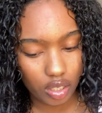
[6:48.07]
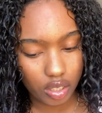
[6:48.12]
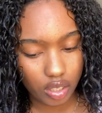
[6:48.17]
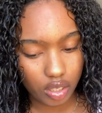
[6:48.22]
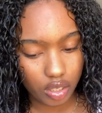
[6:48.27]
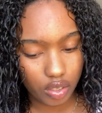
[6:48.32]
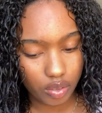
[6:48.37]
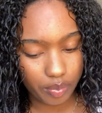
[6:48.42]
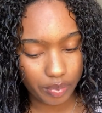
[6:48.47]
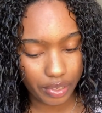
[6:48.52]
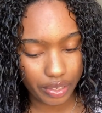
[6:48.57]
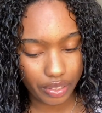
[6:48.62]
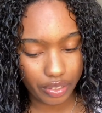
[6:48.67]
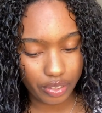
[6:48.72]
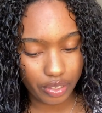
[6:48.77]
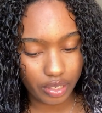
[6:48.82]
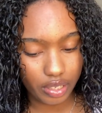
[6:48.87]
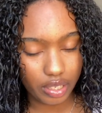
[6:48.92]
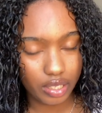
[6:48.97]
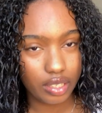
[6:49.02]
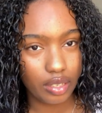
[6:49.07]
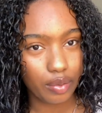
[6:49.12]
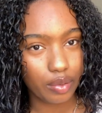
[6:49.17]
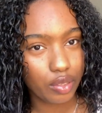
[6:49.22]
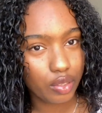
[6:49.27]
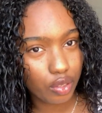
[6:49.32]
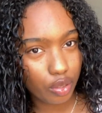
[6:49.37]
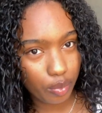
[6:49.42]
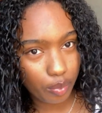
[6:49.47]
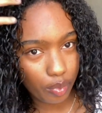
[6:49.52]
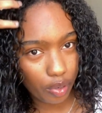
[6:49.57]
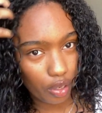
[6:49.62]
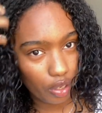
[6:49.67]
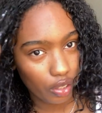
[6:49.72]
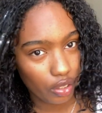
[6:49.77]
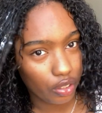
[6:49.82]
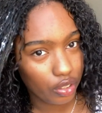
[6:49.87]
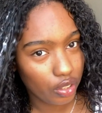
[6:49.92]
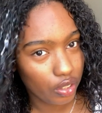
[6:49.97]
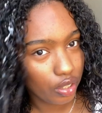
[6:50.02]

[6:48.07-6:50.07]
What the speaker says: Oh my goodness, that was so much.